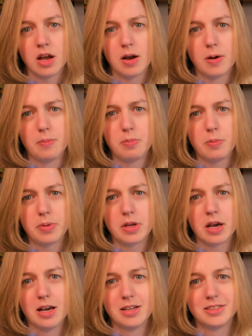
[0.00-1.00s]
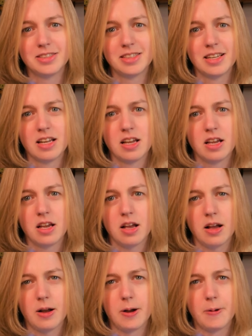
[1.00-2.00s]
Uh, but because,
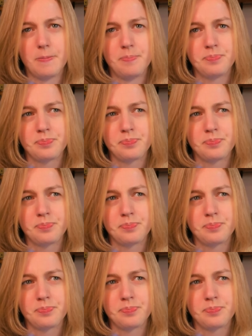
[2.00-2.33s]
um,